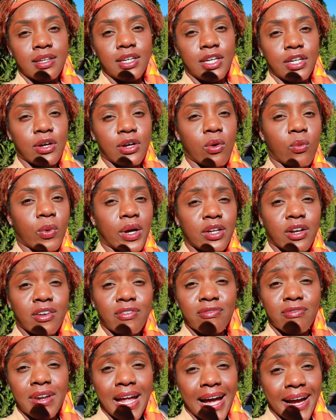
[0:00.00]
you know, when you're
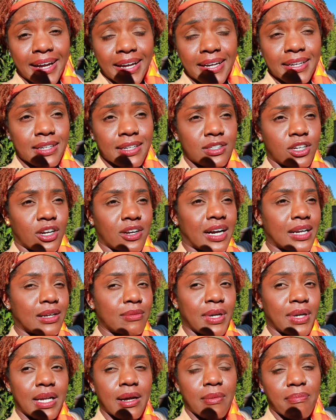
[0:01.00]
flying, you're going
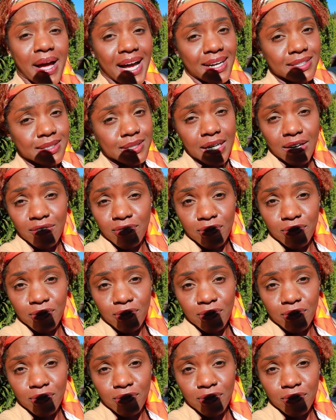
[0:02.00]
to be in a basket